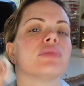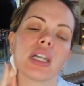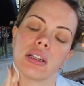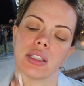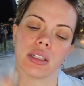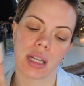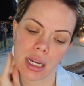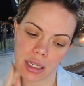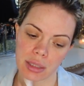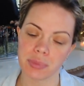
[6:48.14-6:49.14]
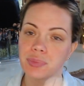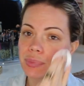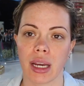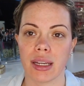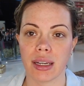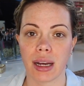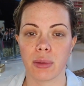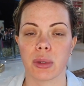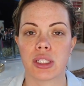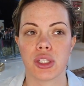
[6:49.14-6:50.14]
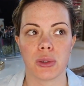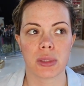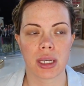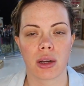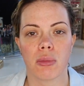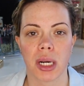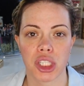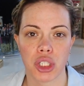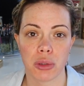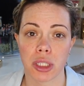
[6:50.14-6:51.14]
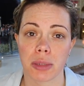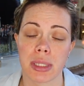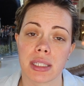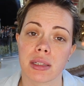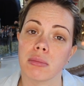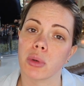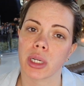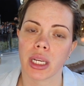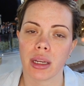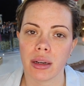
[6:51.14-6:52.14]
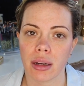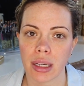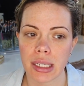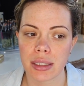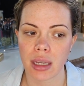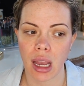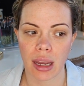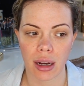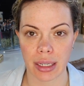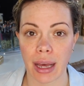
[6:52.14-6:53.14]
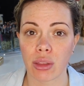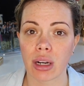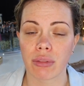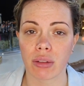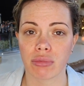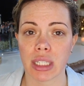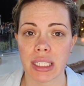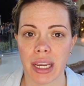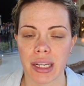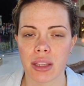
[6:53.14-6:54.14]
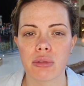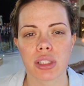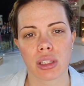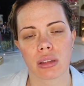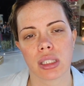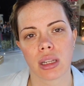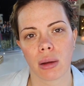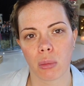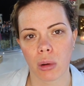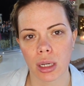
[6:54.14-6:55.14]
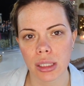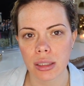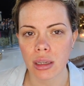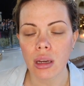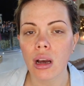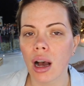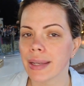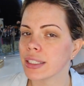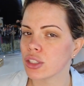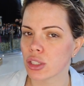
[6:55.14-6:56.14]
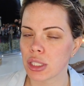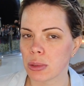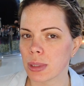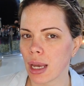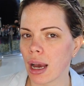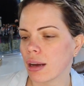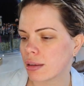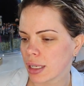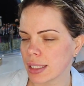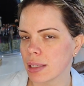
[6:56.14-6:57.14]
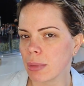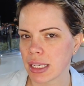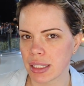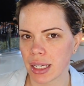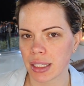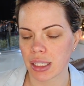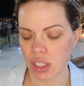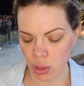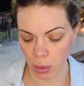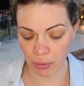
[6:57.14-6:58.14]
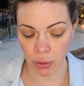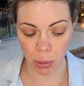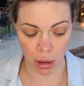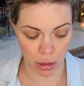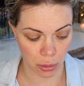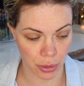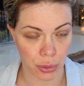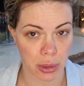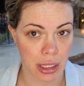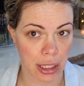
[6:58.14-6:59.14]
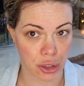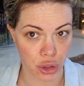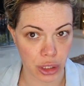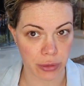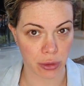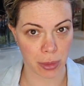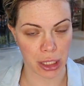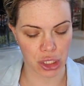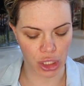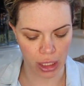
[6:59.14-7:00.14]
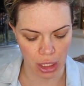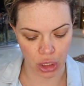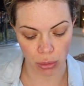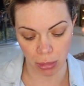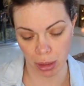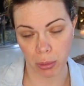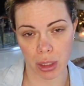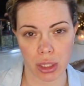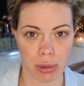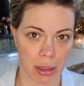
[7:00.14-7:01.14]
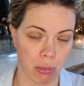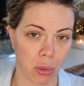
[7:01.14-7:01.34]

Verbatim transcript: down your neck, Again, I was using Obagi NuDerm System morning and night, and now that I've attained the results that I want, I can just use it at night to maintain it. So if you are going through a skin transformation, you might wanna use it